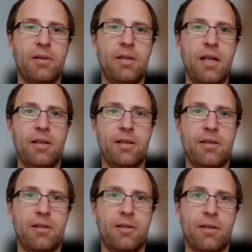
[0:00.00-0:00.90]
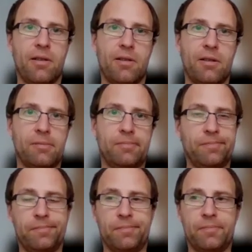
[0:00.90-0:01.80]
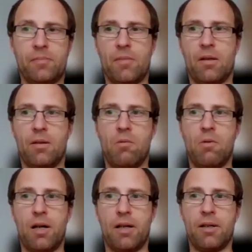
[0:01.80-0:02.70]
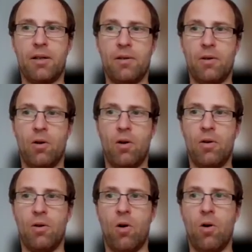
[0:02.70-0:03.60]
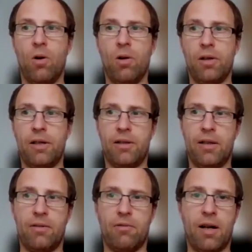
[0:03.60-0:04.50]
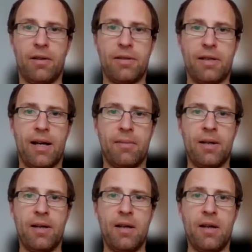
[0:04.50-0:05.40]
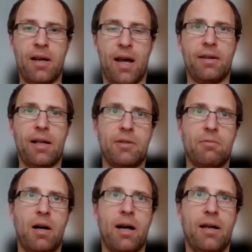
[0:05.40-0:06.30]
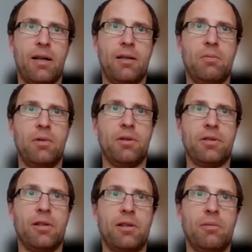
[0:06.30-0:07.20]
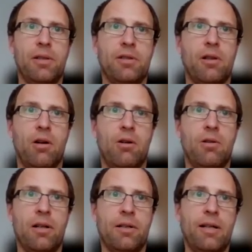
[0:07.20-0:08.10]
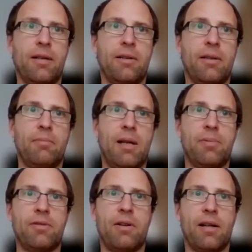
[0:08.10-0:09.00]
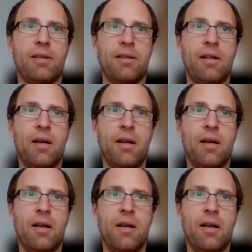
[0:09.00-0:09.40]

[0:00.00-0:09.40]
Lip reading: did its work all in runtime, and that's why it was a little bit slower than Mapstruct.